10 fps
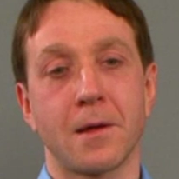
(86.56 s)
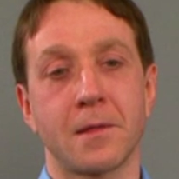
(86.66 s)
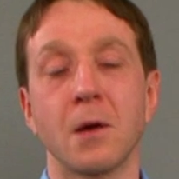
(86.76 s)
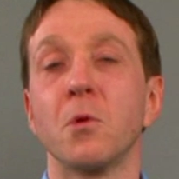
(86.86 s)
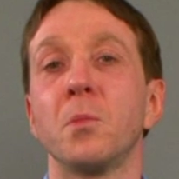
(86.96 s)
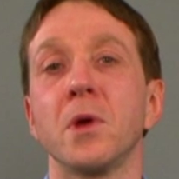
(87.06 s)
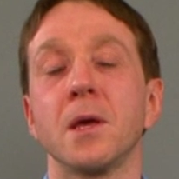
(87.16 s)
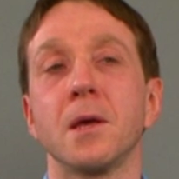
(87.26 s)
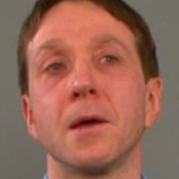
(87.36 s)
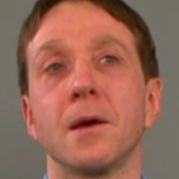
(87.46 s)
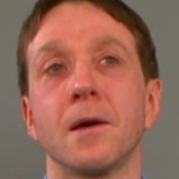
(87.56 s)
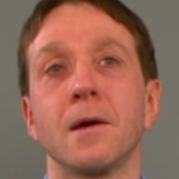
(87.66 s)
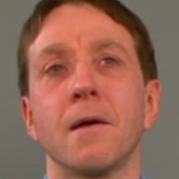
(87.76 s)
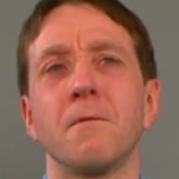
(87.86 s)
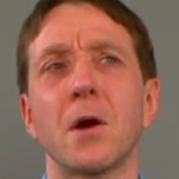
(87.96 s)
they would be
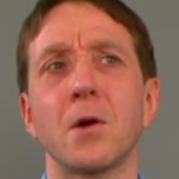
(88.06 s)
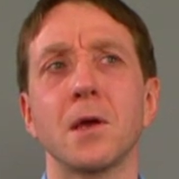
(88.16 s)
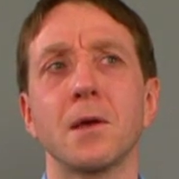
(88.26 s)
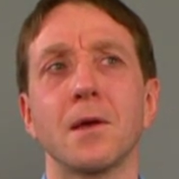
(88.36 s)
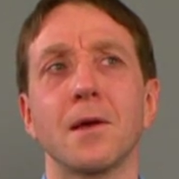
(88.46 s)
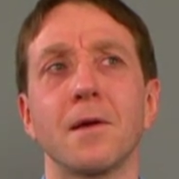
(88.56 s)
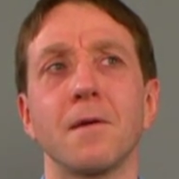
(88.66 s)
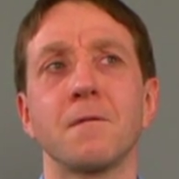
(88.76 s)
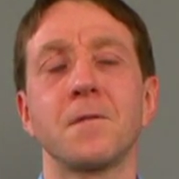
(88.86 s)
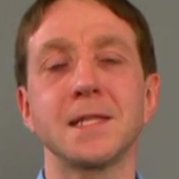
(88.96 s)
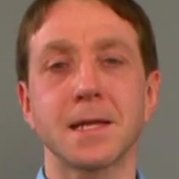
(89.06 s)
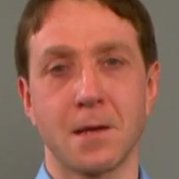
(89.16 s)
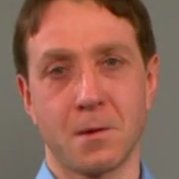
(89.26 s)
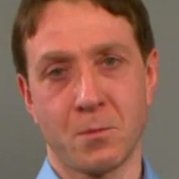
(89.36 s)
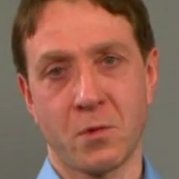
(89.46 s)
a very
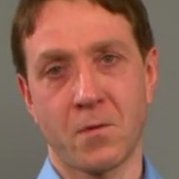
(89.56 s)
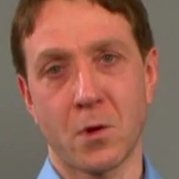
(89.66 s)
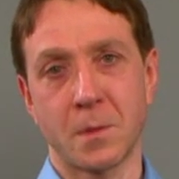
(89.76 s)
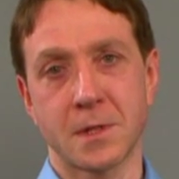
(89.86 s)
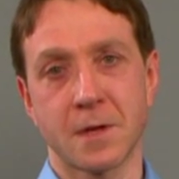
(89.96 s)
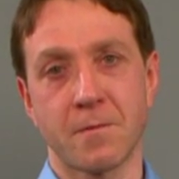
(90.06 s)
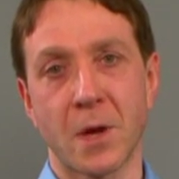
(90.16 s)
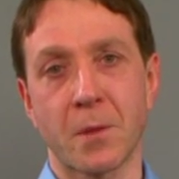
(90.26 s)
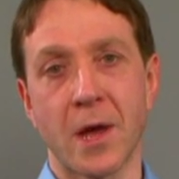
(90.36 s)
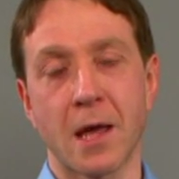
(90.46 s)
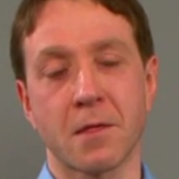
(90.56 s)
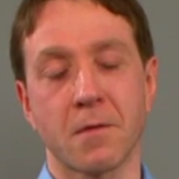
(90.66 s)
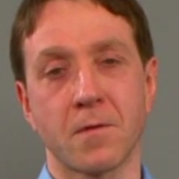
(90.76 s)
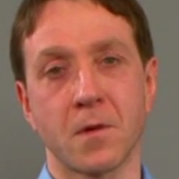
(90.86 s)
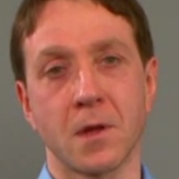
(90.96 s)
physical performance of Macbeth
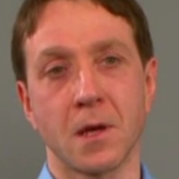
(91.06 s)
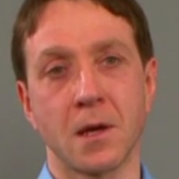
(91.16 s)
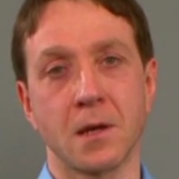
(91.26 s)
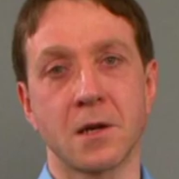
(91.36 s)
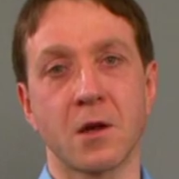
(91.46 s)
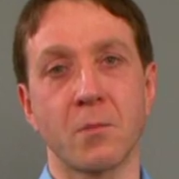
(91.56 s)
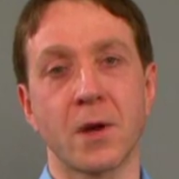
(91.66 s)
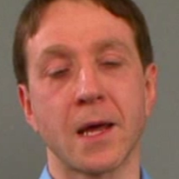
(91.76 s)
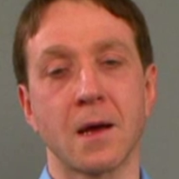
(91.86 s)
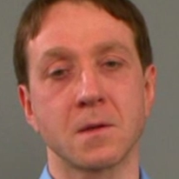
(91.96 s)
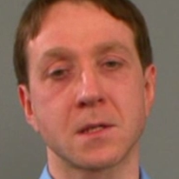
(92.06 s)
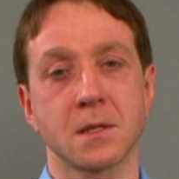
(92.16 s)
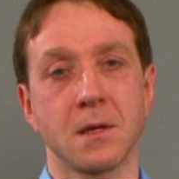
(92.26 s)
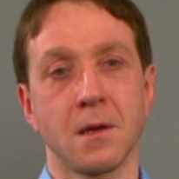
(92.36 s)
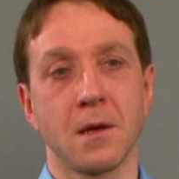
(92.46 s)
for the Nottingham Playhouse,
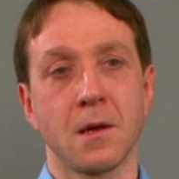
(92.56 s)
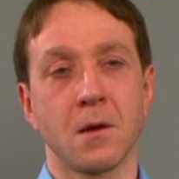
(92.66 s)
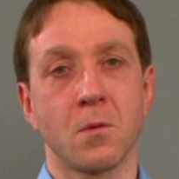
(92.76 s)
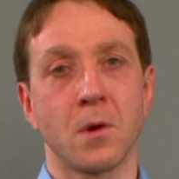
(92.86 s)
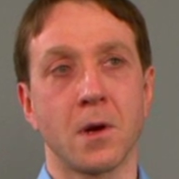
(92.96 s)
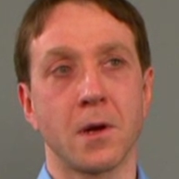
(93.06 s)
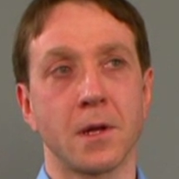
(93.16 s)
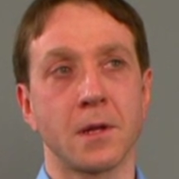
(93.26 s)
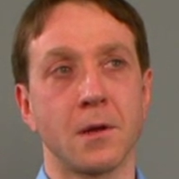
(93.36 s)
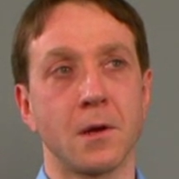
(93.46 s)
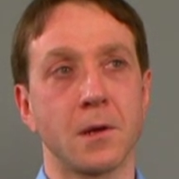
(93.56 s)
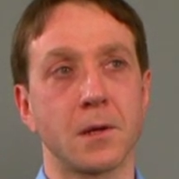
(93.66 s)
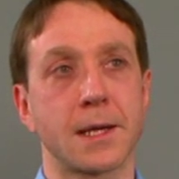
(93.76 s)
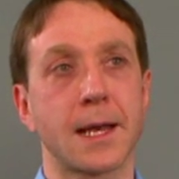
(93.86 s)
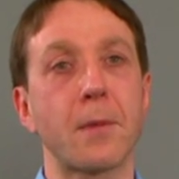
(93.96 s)
where the
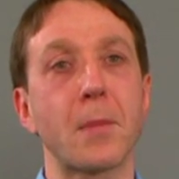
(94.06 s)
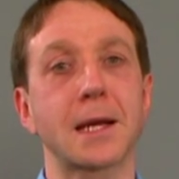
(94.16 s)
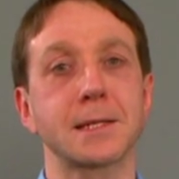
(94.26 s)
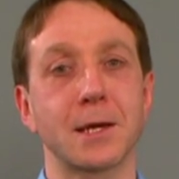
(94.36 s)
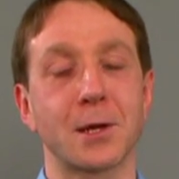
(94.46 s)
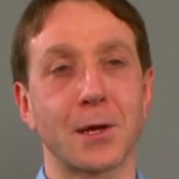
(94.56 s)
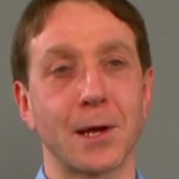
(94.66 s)
climactic